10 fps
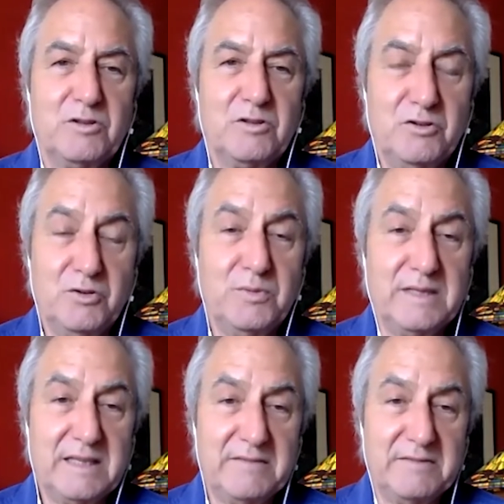to do
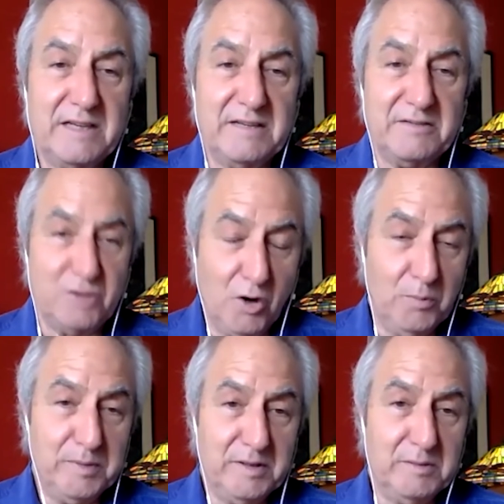what they've done, to
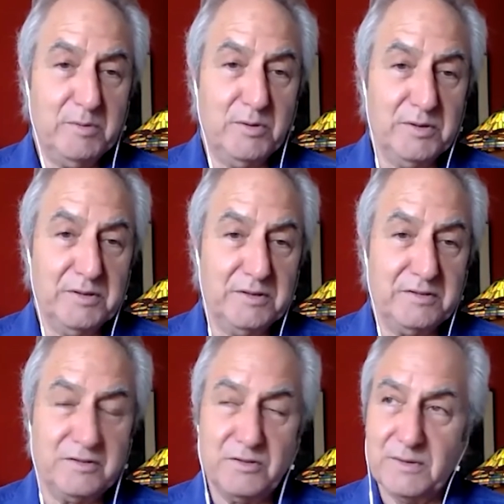open the
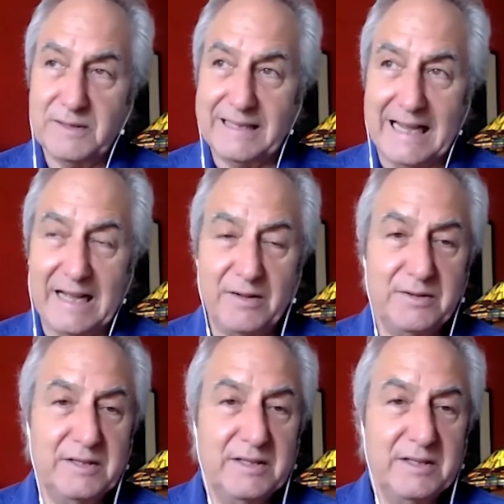borders, to
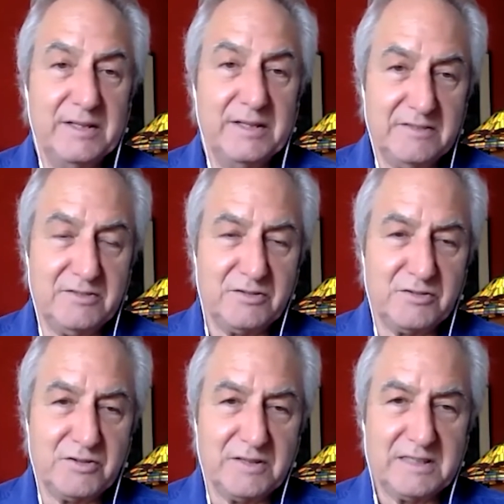allow the cities
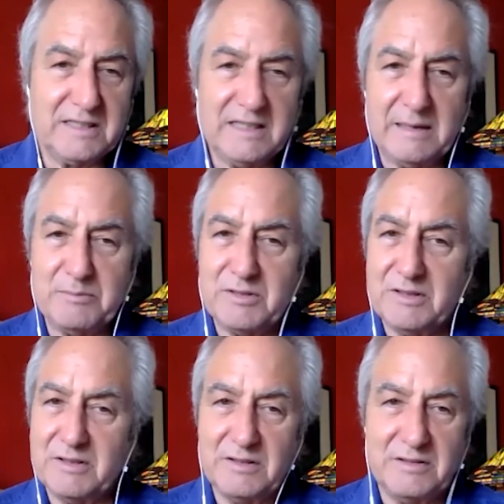to start
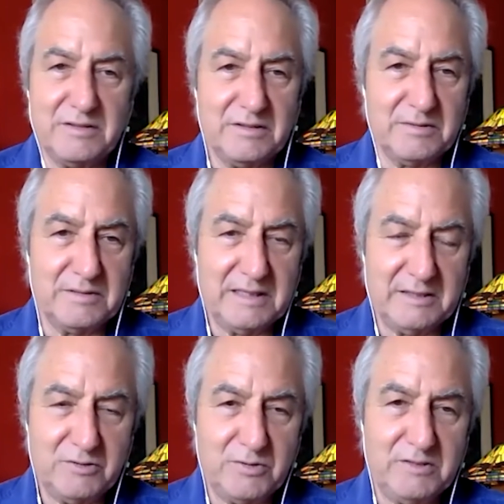collapsing, to
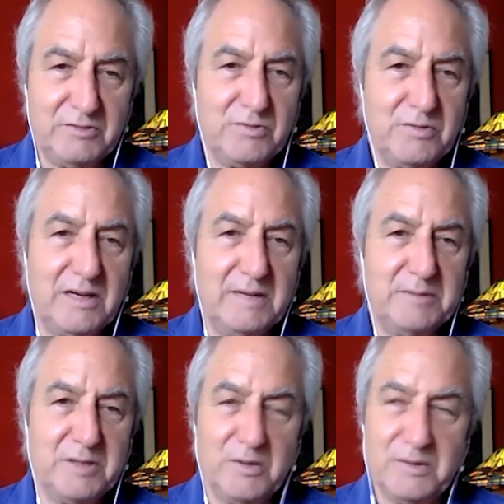increase crime,
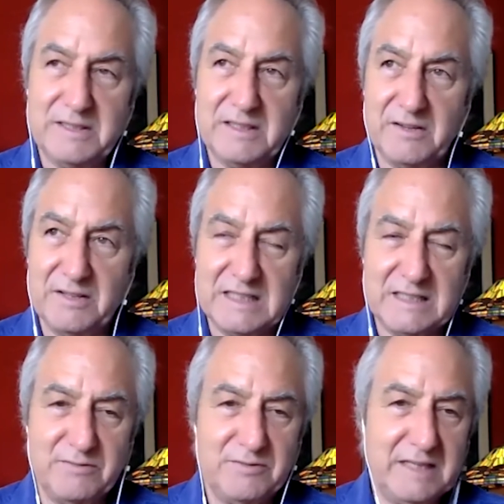to go into all this
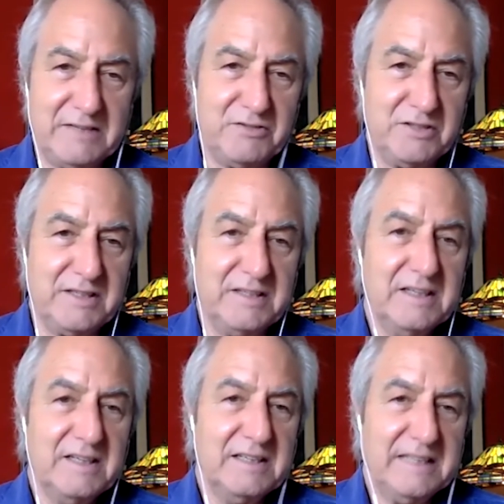inflation,
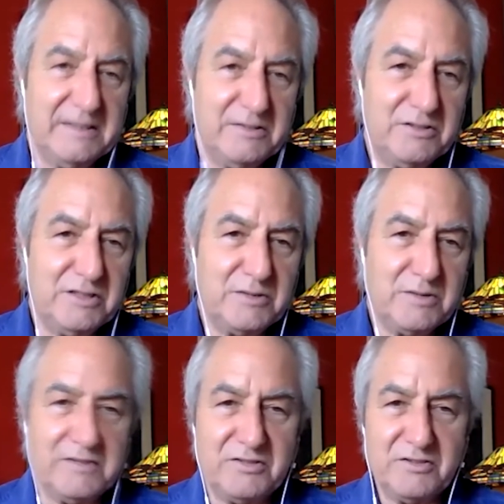the energy
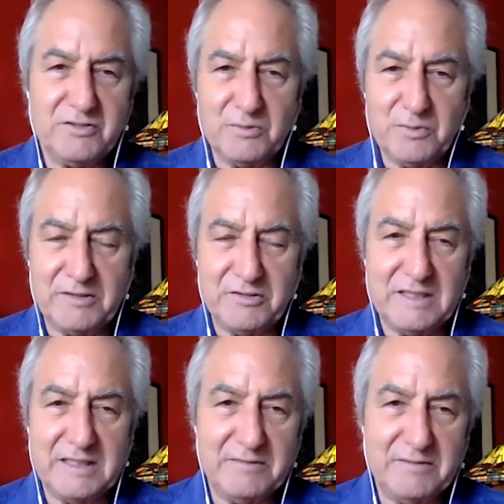crisis, the
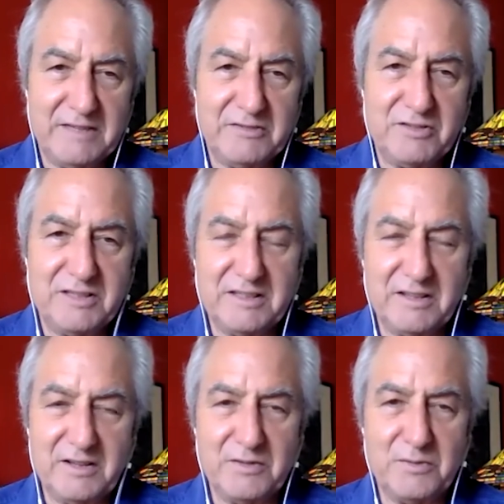Russian invasion,
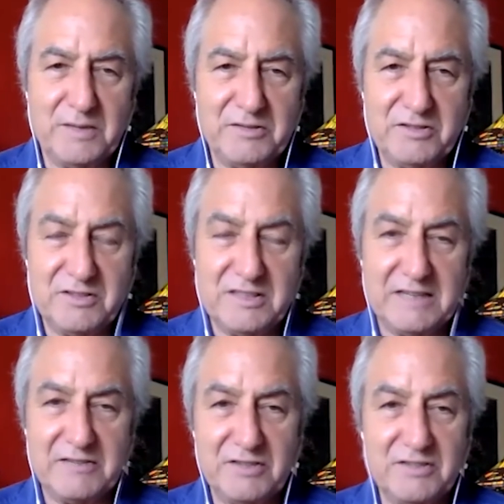all the Russian
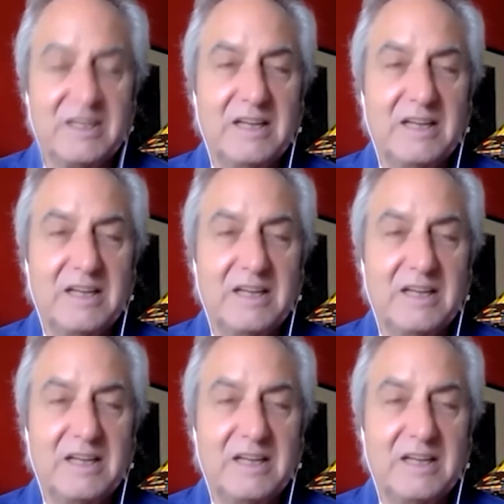sanctions.